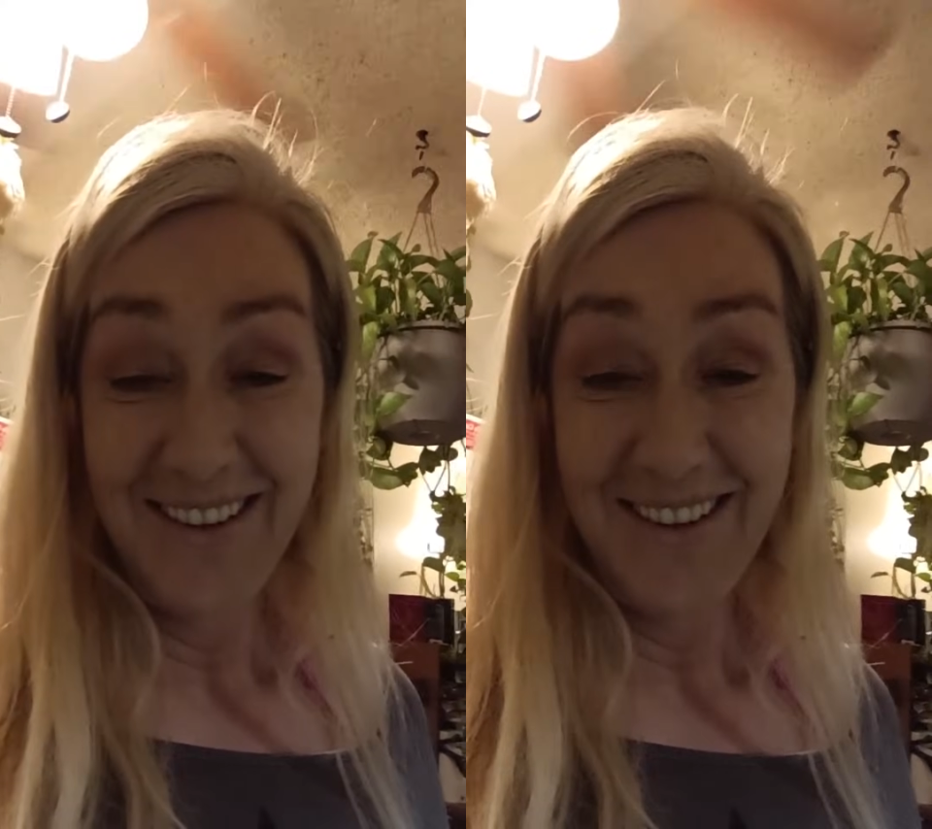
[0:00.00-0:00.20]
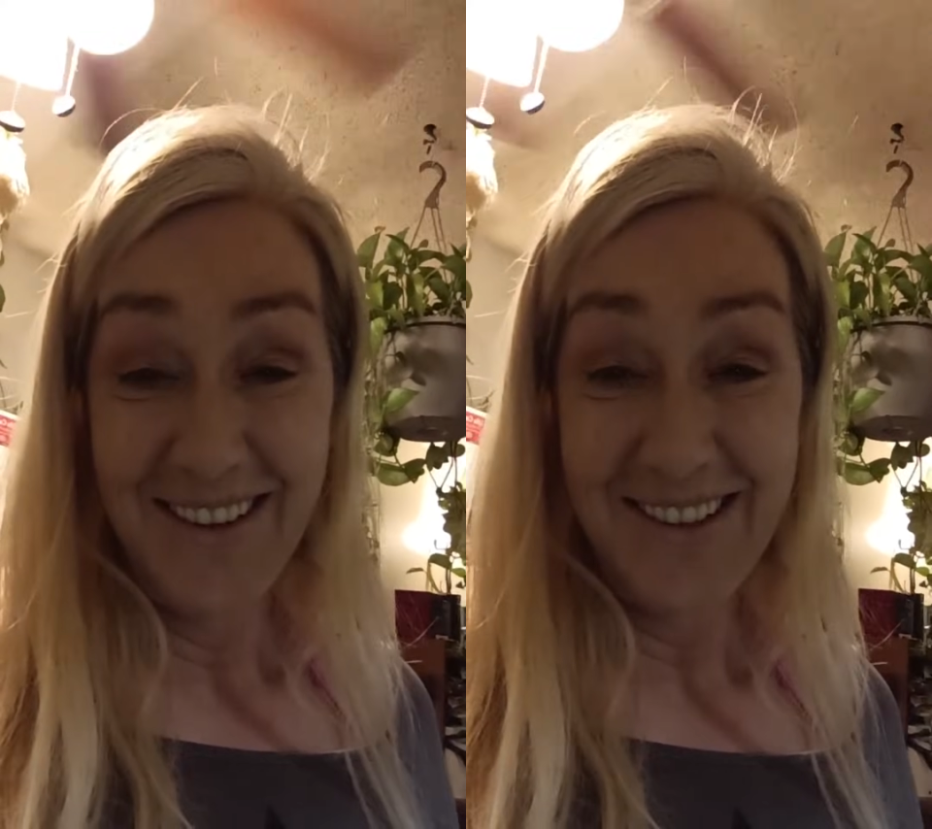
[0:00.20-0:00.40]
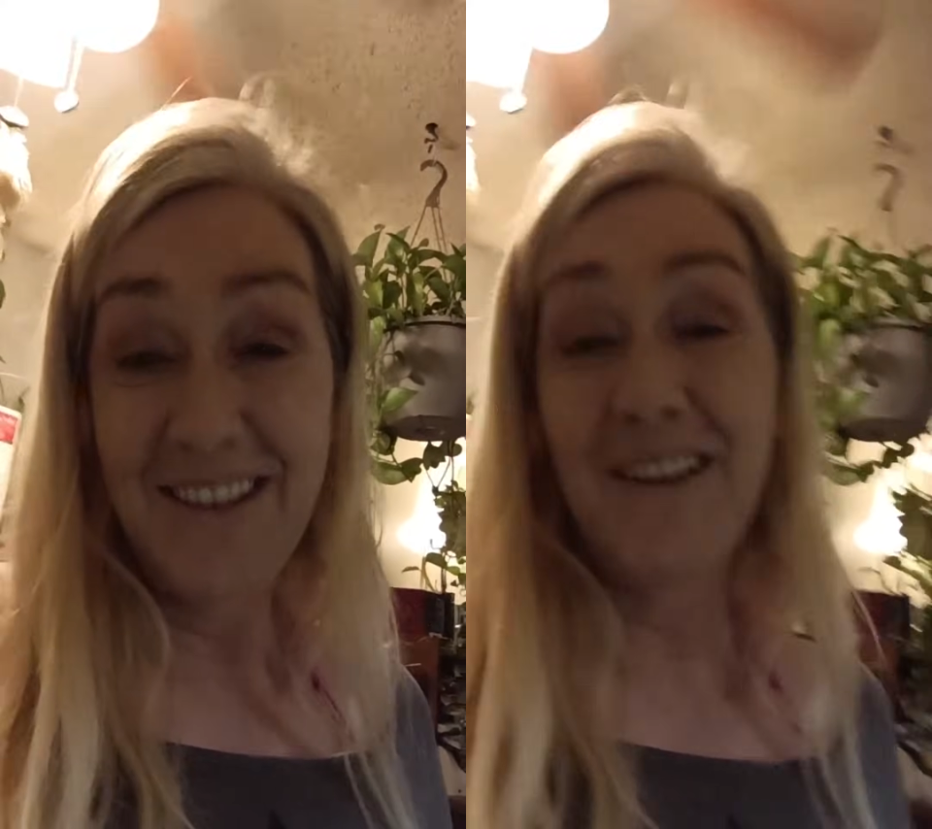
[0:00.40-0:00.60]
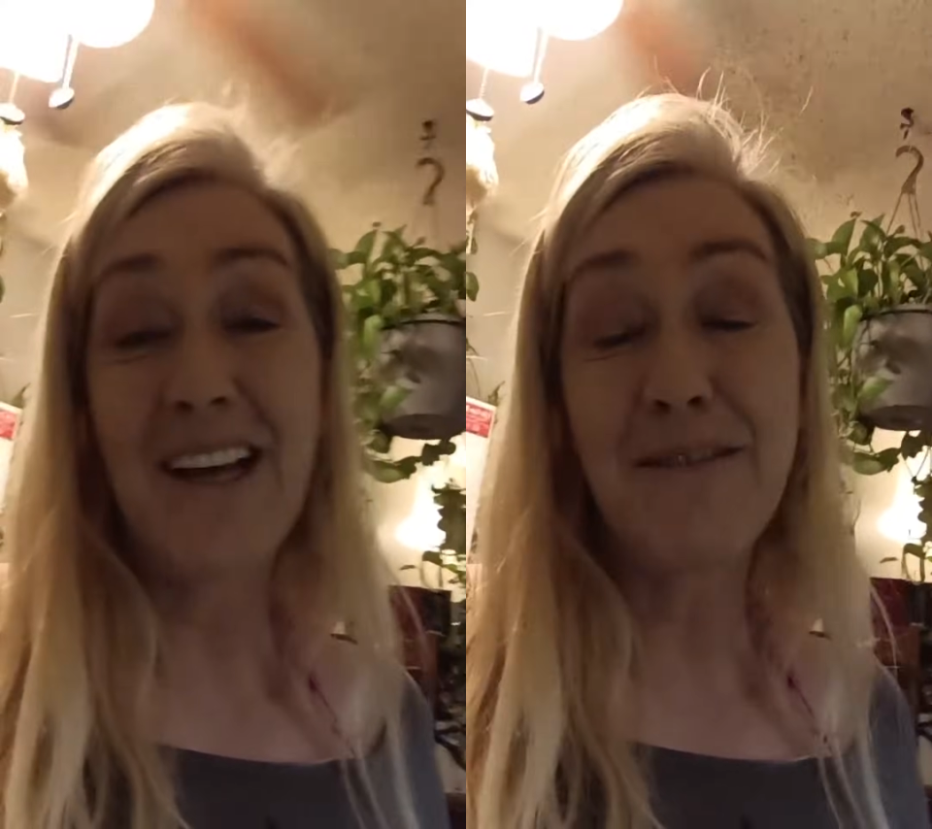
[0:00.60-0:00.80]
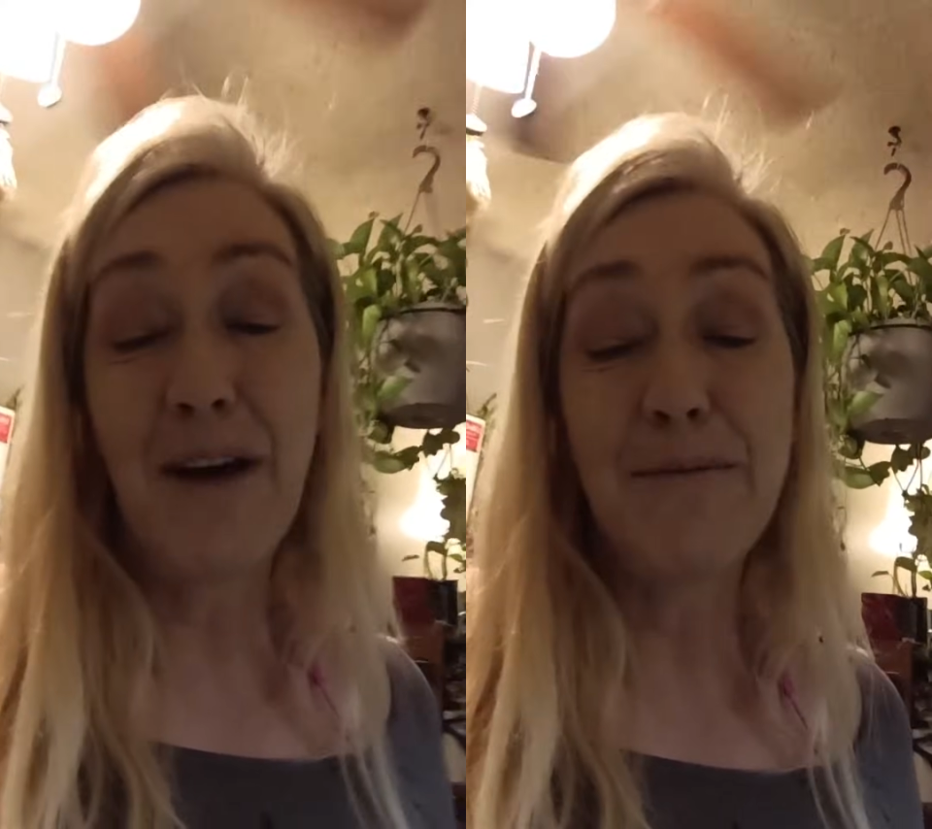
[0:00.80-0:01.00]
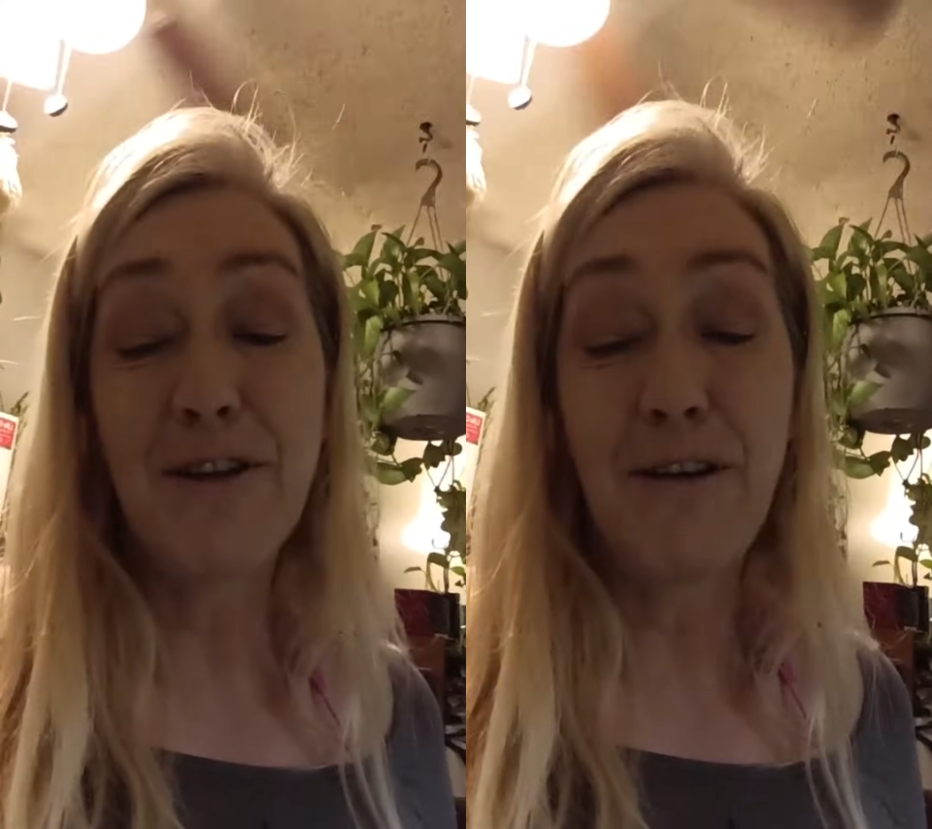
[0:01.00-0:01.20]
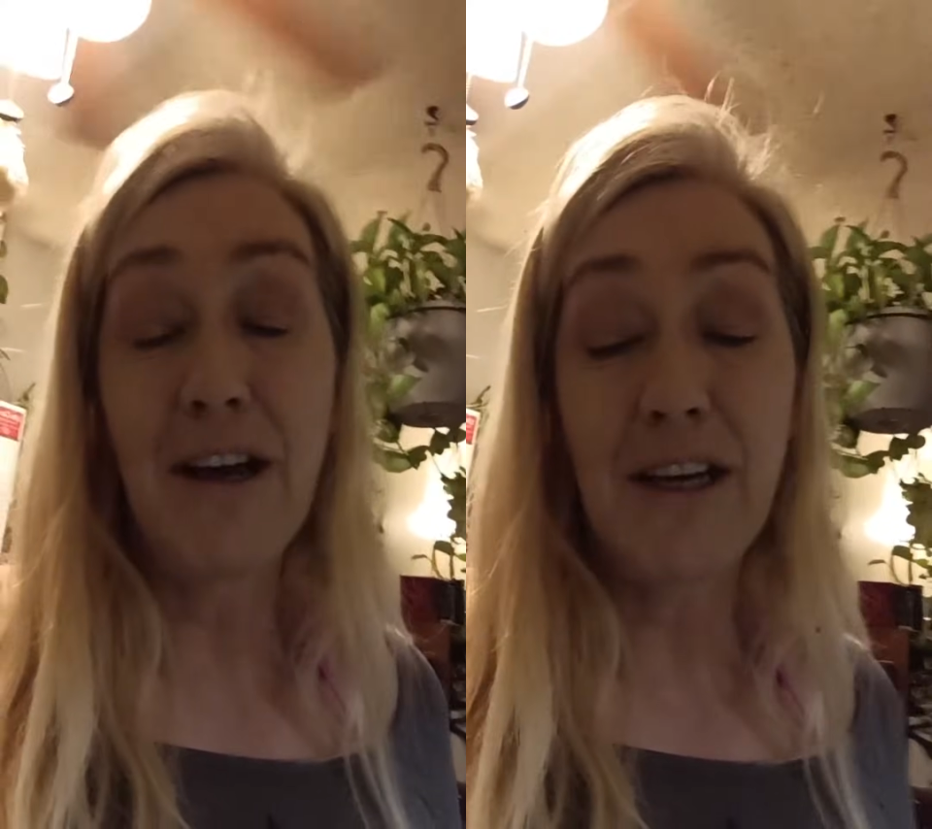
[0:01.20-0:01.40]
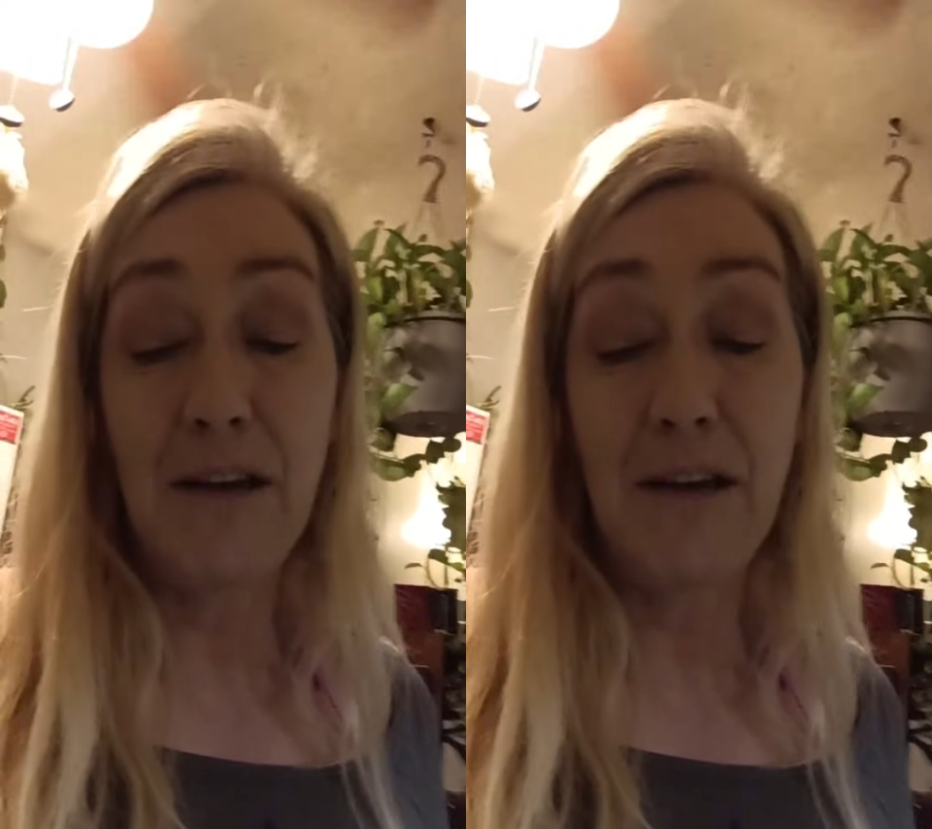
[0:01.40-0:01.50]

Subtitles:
So that's why I'm so lucky.